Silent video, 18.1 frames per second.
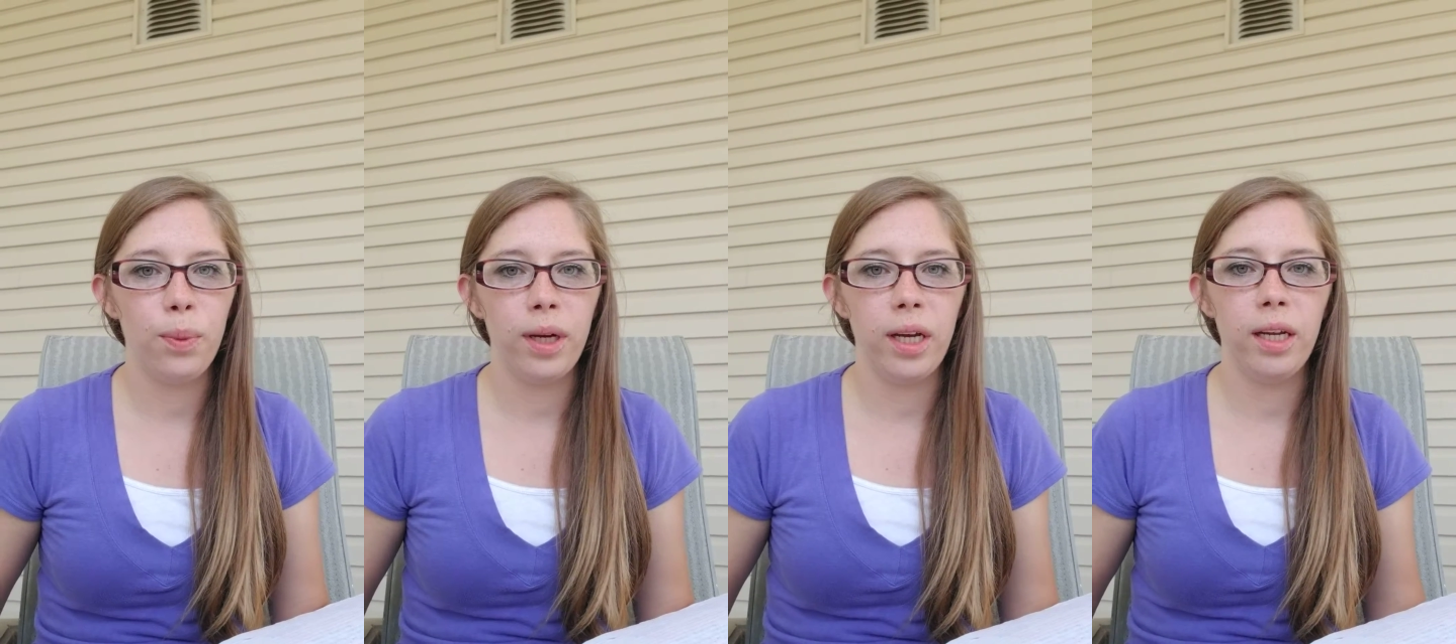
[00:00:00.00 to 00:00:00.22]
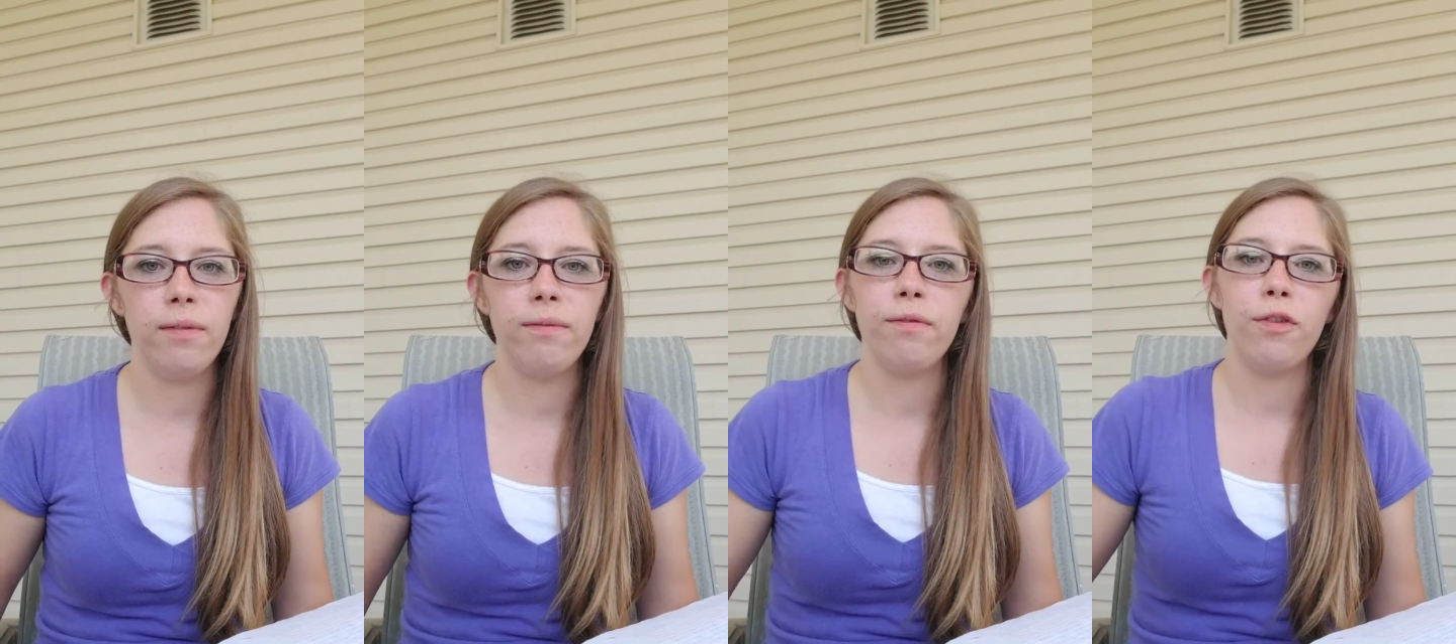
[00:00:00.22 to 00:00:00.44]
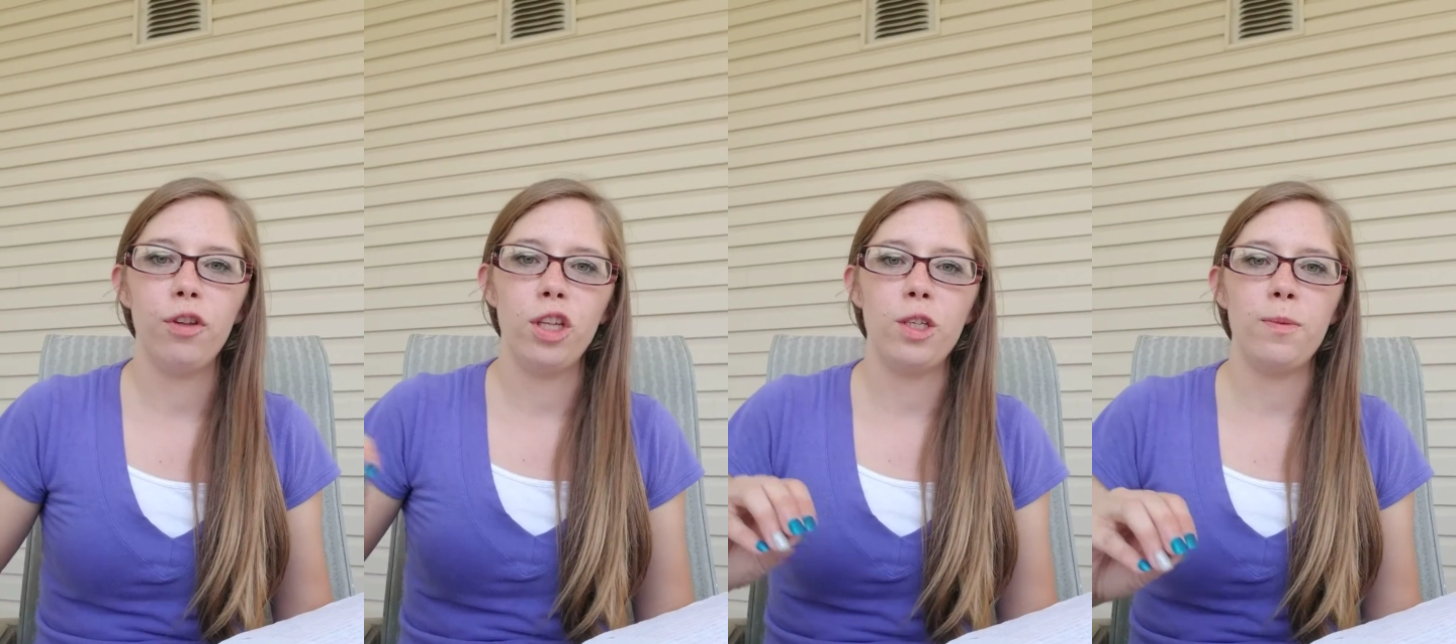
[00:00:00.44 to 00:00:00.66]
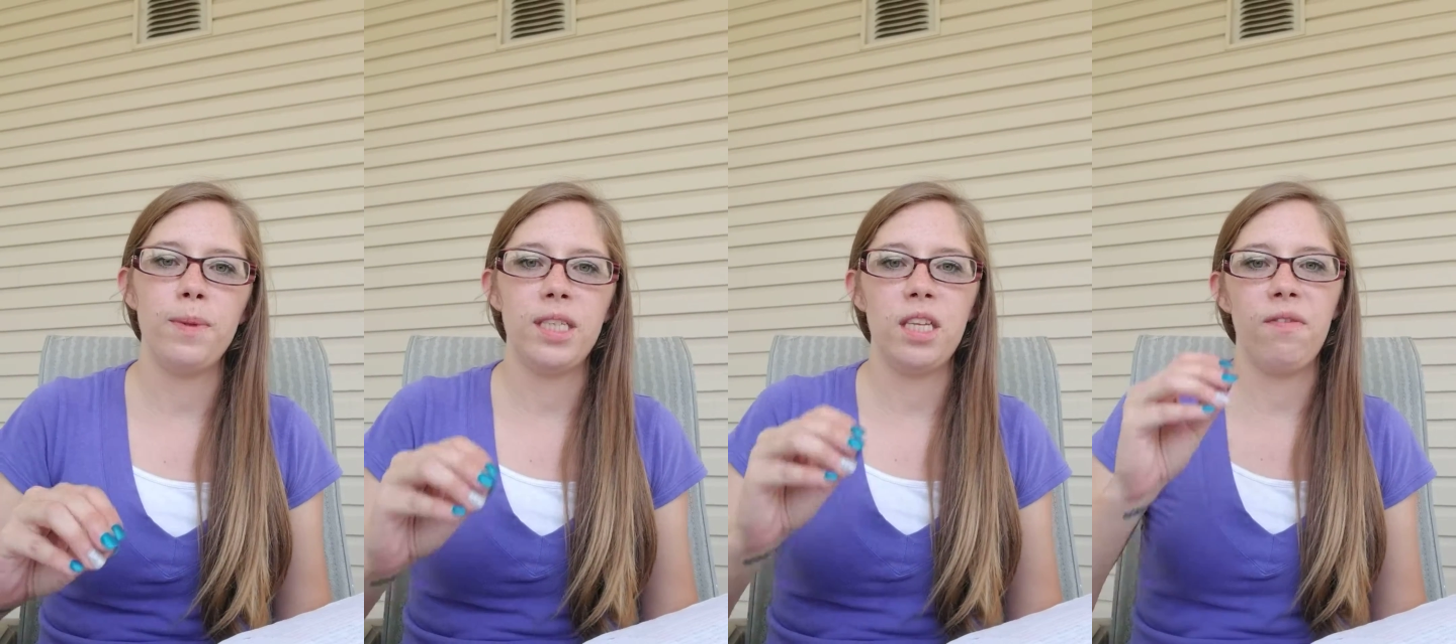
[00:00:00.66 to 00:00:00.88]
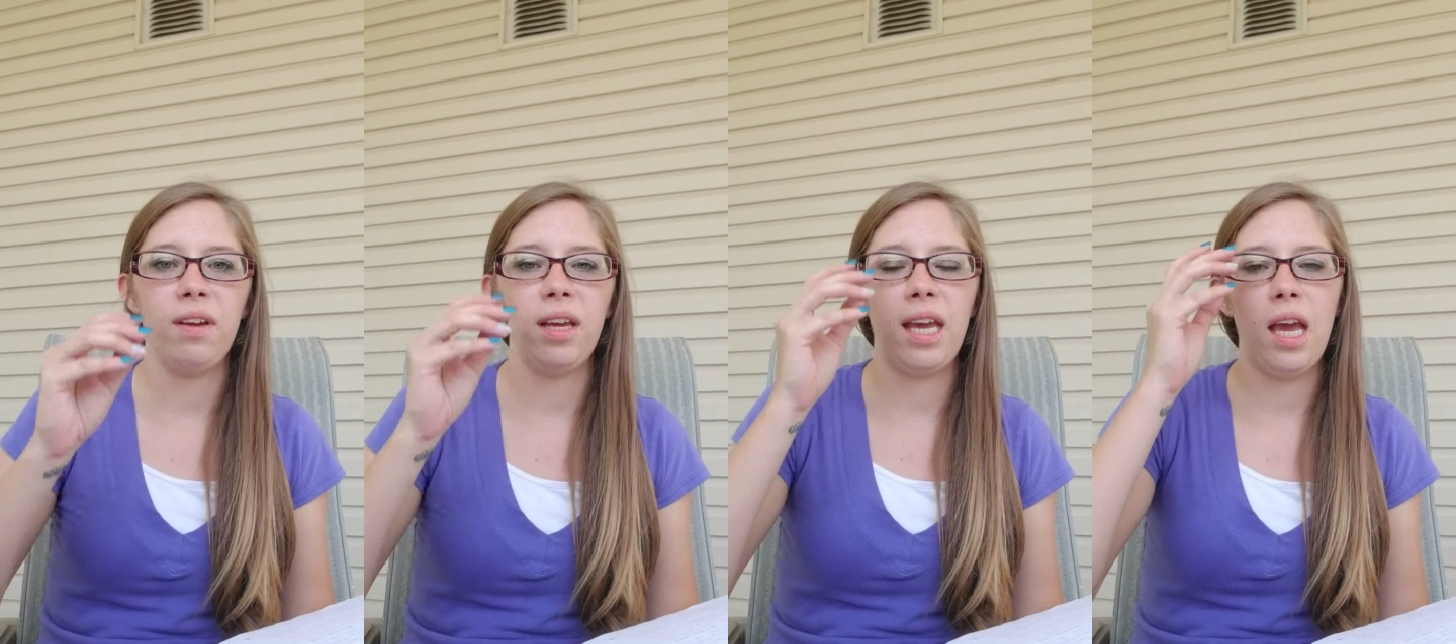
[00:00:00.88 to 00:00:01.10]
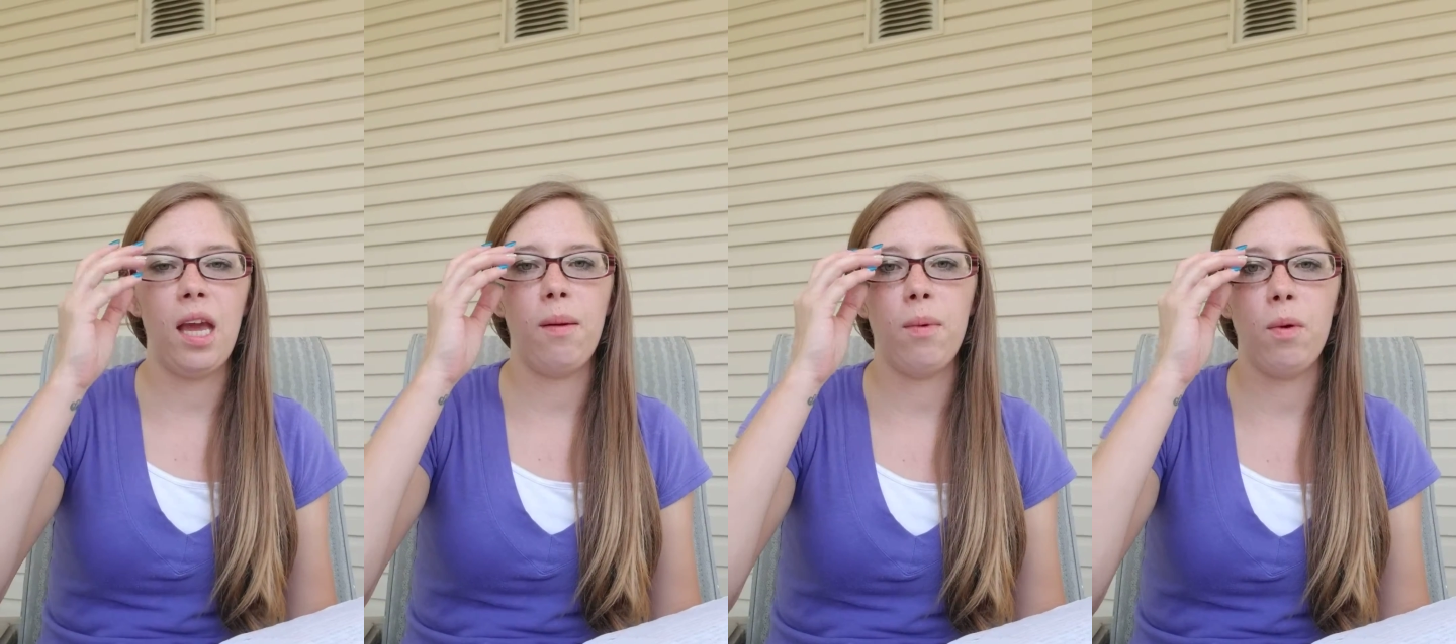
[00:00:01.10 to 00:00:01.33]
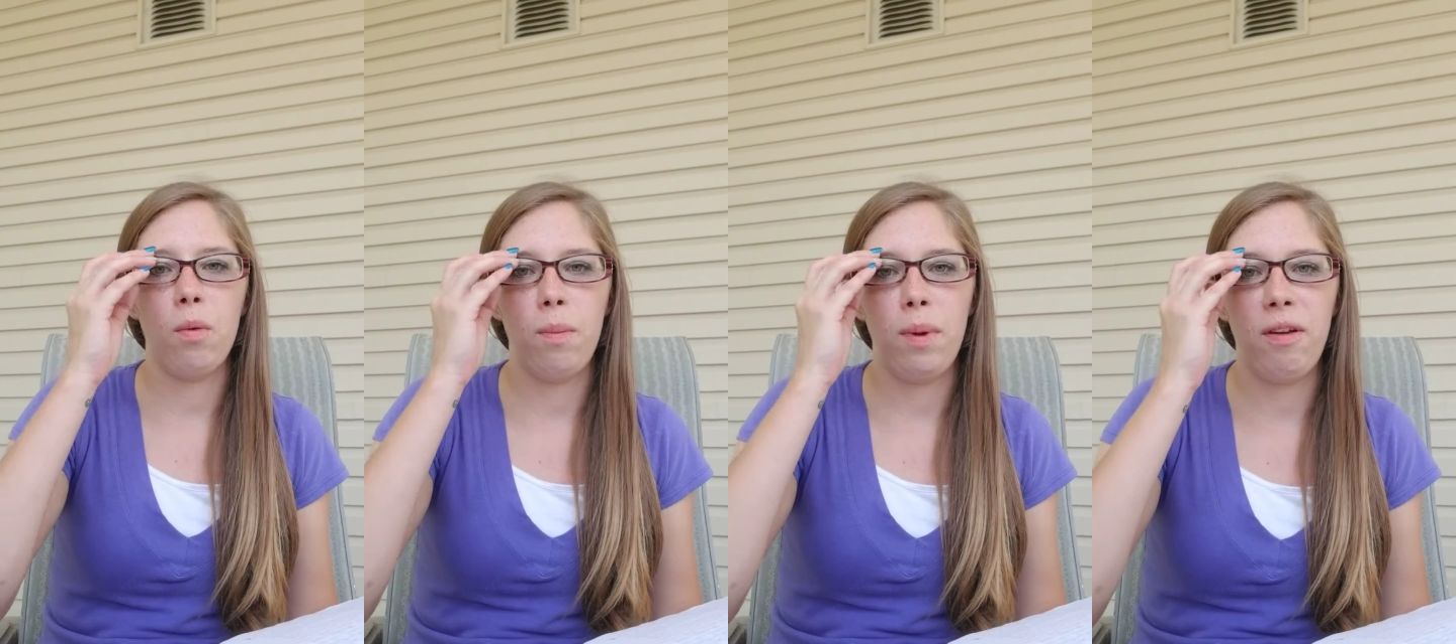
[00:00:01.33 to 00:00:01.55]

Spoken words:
but for this specific game it would